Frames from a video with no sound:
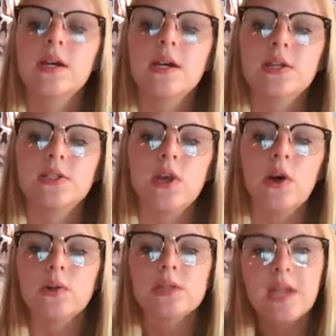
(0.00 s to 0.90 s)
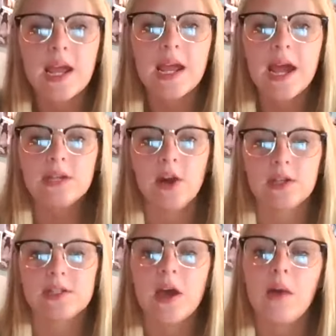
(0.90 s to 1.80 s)
So today I
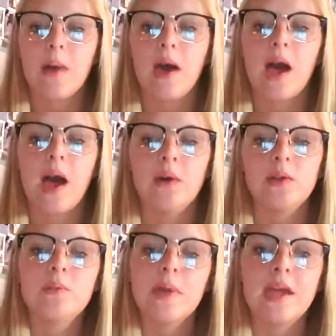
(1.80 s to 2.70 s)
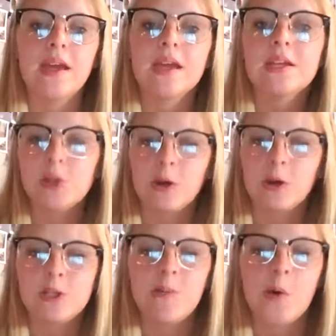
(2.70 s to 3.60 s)
talked about how to bake
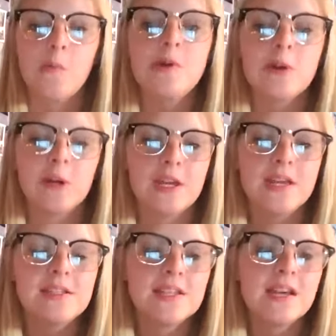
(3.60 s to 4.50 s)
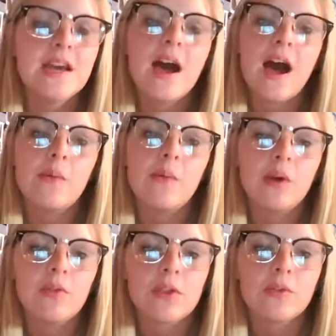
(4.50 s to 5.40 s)
chocolate chip oatmeal cookies. I went
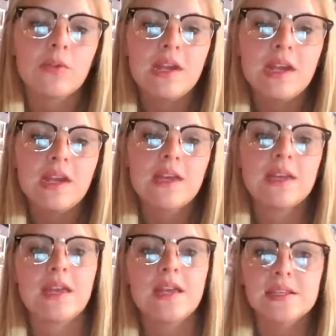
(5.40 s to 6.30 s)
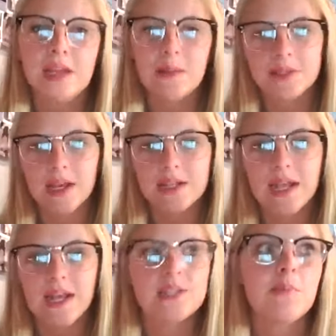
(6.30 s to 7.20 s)
over 3 key steps that it
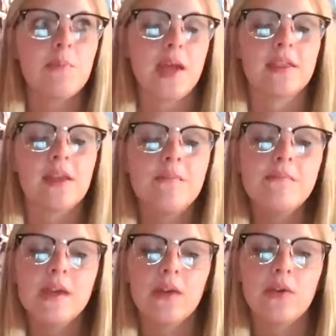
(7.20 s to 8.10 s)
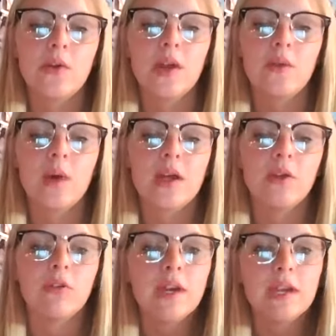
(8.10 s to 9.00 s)
takes to bake them, including what
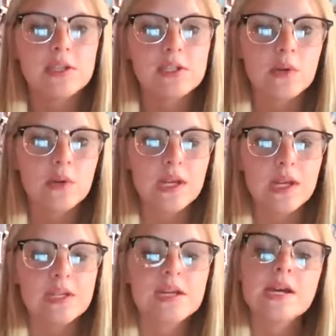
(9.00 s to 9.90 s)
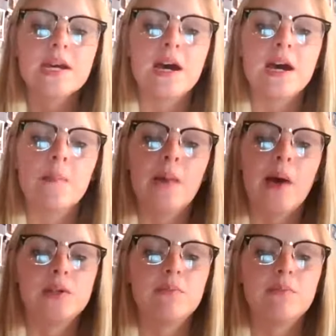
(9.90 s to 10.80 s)
ingredients you need,
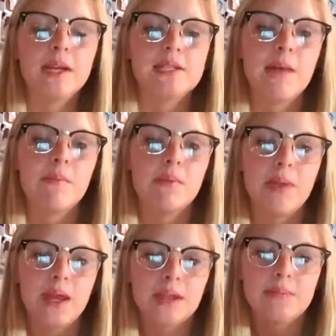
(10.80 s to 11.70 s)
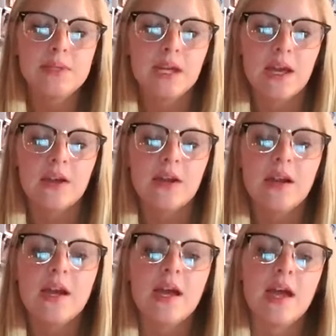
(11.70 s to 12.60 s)
how to mix them and bake them together,
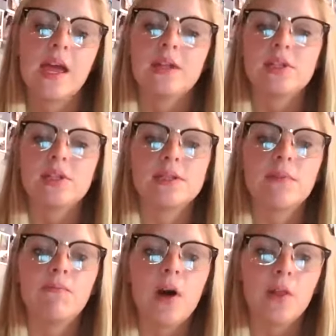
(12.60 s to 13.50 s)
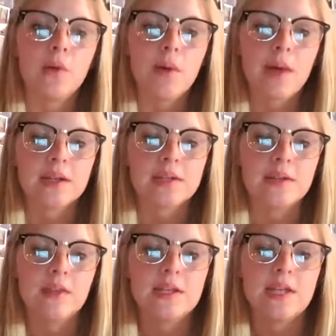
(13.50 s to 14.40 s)
and just some follow-up
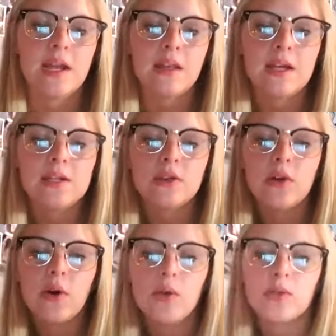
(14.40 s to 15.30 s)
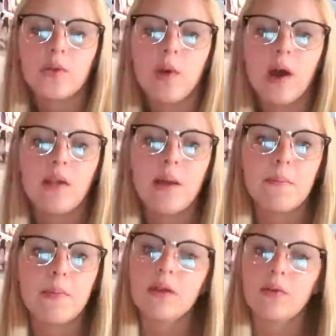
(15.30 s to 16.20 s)
activities that I like to go through while
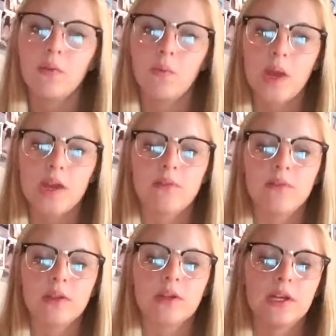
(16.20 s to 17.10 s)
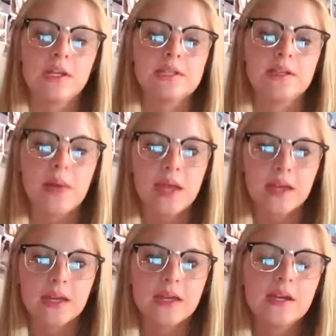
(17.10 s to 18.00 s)
I'm waiting for the cookies to
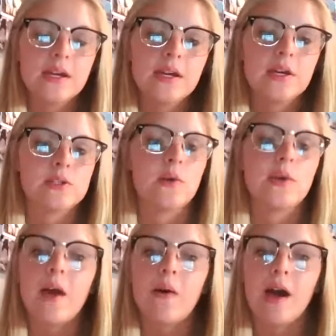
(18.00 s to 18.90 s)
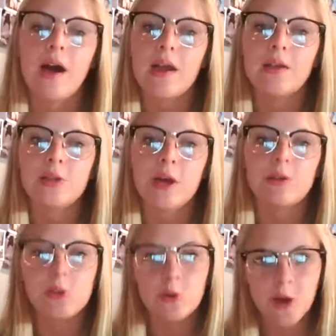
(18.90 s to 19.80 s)
bake. So now I
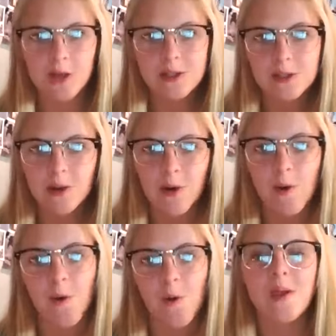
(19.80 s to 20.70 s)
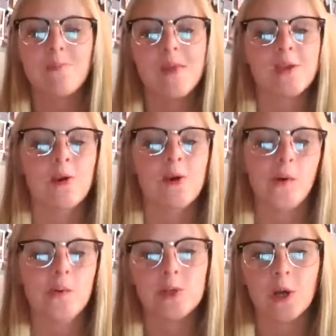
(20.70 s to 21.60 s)
challenge you guys to go home and make your
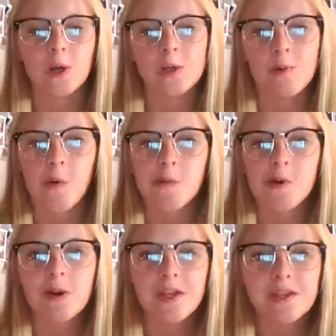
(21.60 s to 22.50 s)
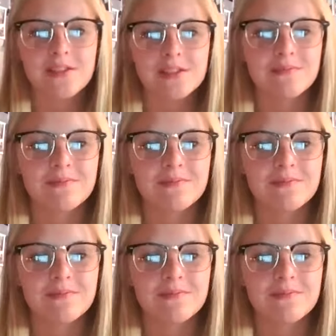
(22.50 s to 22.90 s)
own chocolate chip oatmeal cookies.